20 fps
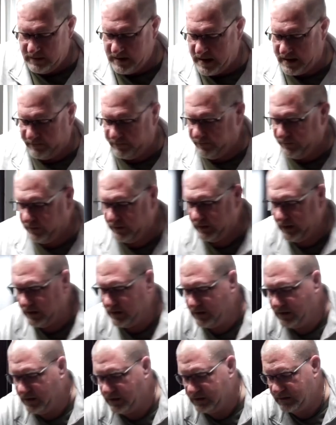not fully
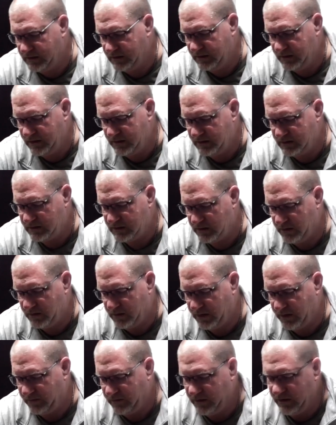cooked,
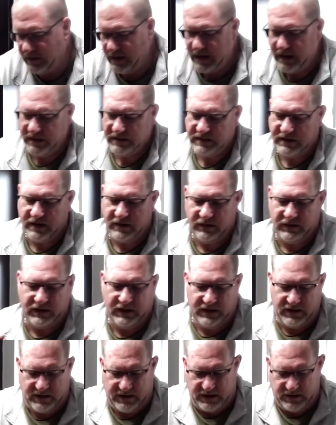so if you're not gentle
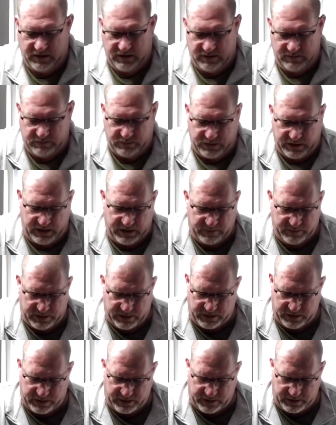here, they could break
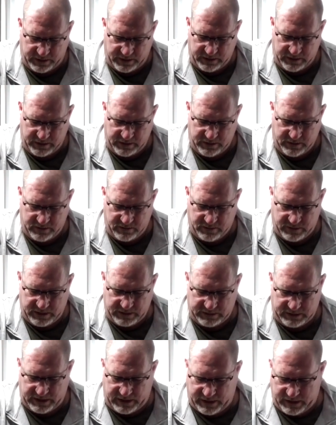apart on you, and you don't
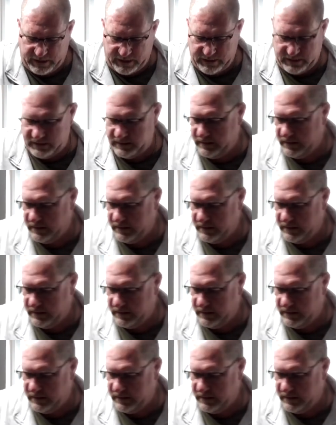want that.